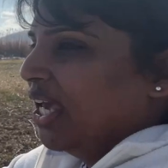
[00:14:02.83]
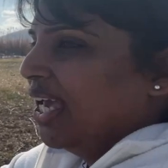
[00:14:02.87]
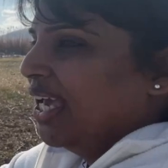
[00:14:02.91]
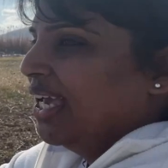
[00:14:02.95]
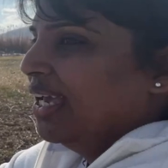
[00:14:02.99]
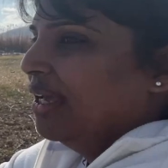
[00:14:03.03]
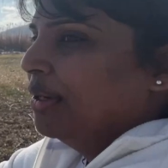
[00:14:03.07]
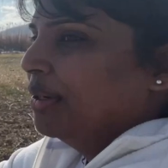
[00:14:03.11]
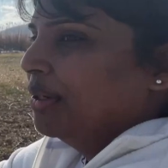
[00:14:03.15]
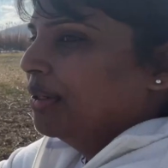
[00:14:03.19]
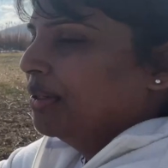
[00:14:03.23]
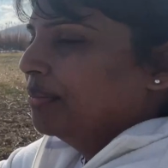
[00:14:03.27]

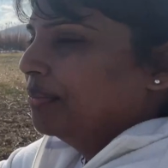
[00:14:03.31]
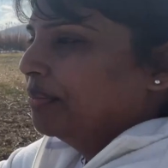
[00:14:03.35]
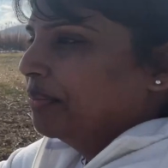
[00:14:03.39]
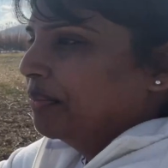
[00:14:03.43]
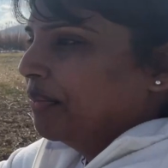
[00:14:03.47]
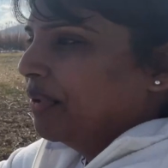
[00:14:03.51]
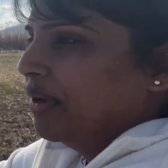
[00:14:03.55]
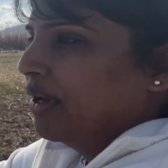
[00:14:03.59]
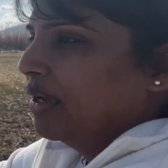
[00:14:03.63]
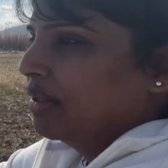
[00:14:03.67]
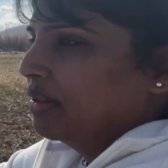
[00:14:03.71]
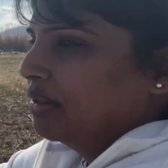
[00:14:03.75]
there,
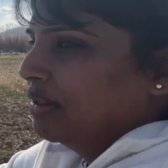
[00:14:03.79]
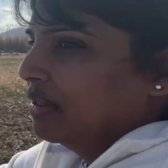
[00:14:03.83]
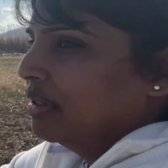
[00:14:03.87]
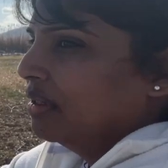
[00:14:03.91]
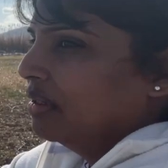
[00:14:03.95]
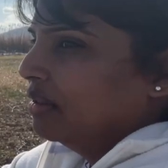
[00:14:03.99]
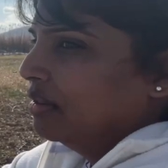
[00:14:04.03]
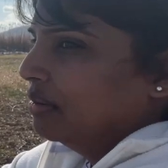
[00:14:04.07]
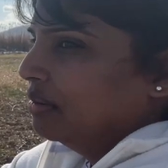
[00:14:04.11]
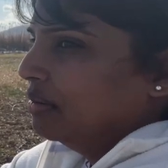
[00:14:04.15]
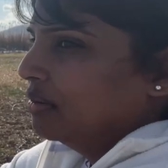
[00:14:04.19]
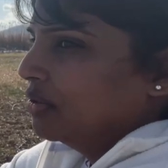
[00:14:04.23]
I think
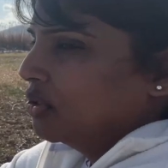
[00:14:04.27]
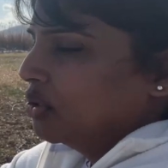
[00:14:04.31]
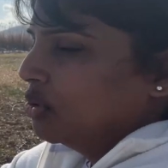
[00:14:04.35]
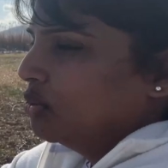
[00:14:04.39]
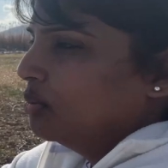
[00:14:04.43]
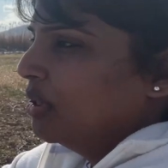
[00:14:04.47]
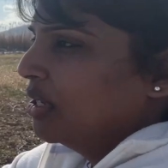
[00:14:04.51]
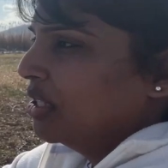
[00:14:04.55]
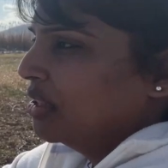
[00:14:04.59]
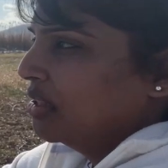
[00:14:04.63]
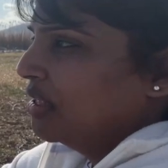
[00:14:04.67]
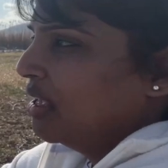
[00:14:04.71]
do
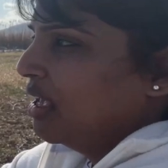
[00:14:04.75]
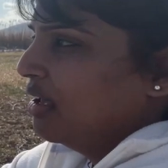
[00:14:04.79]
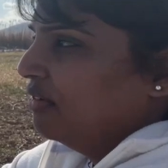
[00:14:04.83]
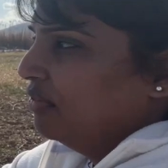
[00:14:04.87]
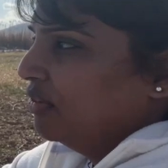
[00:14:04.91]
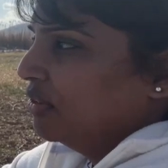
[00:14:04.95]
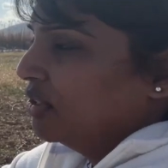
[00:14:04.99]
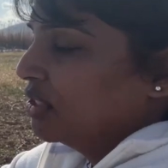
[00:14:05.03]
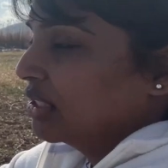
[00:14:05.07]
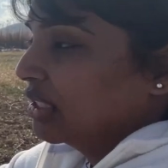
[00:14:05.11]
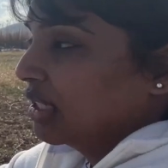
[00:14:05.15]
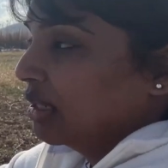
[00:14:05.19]
make the
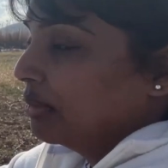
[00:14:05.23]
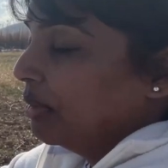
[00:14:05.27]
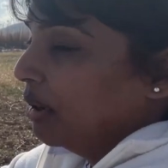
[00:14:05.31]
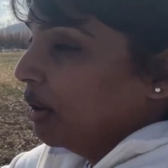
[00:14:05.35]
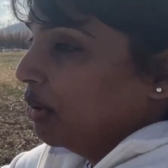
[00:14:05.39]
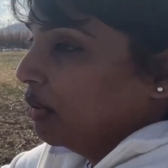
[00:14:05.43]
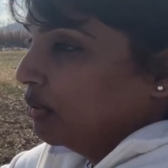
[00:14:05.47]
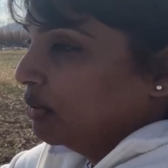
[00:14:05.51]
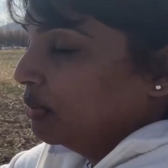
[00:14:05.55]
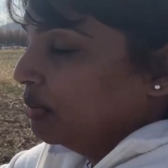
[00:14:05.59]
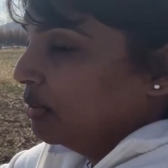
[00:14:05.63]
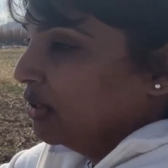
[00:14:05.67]
effort to come
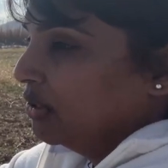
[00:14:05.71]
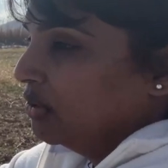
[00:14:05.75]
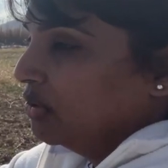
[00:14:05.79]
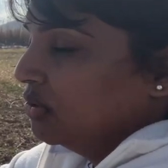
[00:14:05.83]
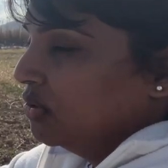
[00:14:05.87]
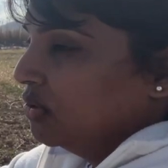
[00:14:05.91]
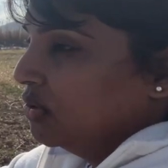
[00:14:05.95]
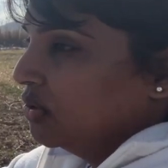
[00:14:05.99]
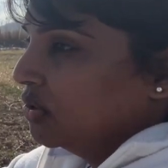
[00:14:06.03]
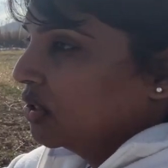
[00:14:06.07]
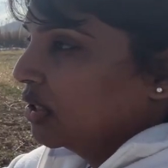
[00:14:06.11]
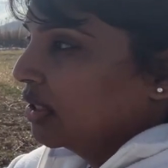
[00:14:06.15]
out
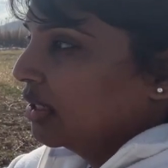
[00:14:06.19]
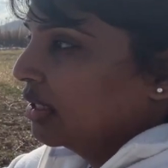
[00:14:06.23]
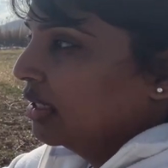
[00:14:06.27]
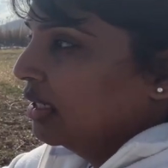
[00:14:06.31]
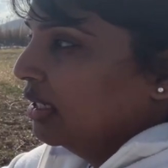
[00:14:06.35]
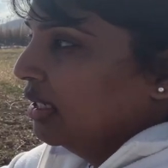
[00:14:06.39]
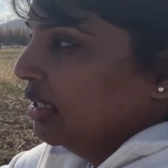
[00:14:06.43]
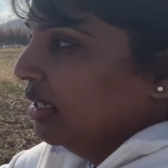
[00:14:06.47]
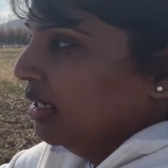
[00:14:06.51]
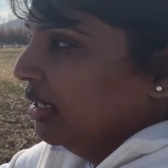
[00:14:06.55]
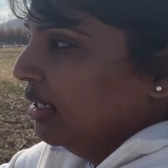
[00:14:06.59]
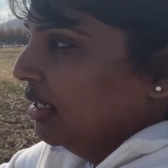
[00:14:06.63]
because
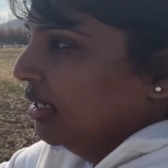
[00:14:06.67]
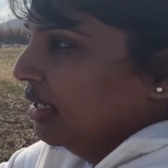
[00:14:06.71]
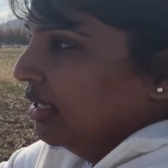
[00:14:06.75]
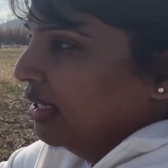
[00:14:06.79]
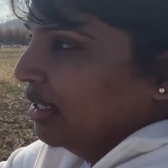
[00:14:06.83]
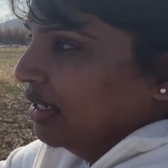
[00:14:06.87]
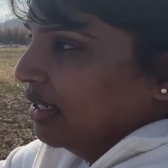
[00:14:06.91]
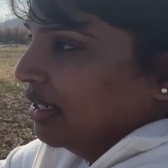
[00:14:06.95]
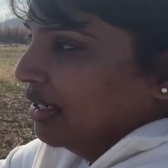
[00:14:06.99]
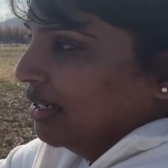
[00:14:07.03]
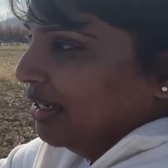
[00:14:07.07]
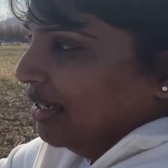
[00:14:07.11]

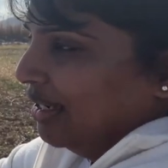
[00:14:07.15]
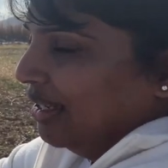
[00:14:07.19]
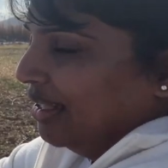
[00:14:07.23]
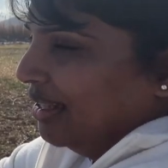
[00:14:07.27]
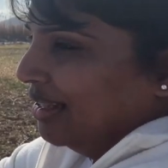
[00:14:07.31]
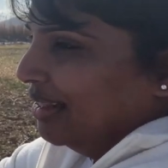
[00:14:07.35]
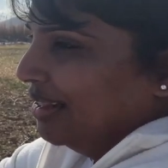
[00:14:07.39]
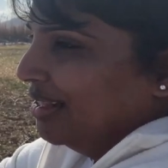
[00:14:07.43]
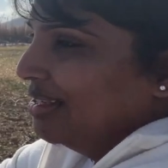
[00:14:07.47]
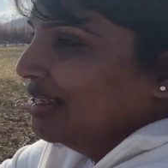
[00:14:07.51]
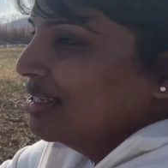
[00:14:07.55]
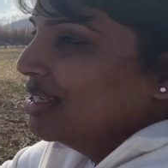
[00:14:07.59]

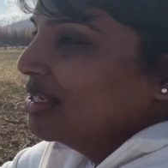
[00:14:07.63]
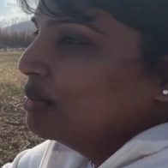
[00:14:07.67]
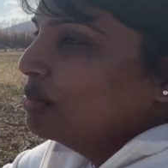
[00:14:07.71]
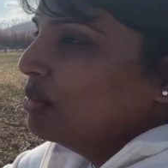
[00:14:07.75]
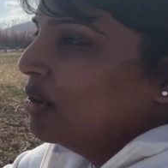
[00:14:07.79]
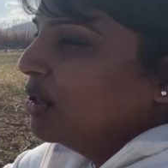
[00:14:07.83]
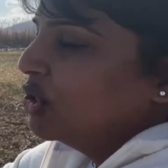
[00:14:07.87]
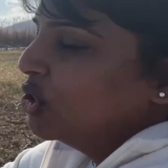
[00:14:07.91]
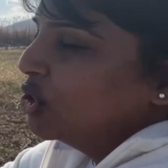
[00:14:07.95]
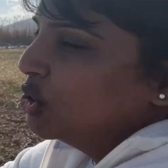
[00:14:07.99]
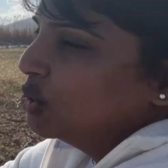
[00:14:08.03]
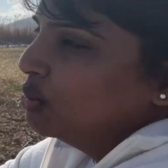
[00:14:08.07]
this is
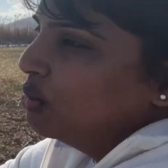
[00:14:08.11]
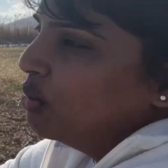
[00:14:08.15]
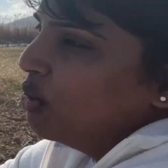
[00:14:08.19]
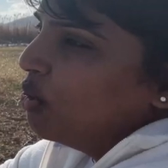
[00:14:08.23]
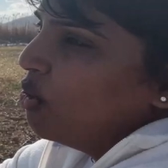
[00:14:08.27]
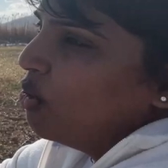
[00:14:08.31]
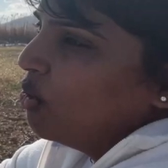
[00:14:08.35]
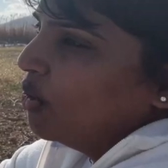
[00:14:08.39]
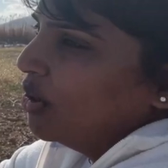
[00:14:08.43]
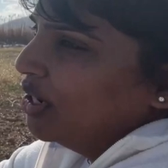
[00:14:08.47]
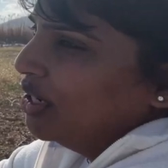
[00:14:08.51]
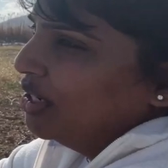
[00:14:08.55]
much
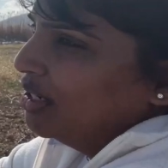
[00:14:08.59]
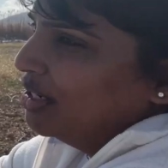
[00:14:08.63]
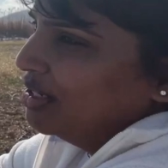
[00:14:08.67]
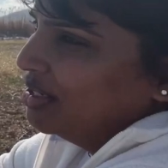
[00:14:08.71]
more in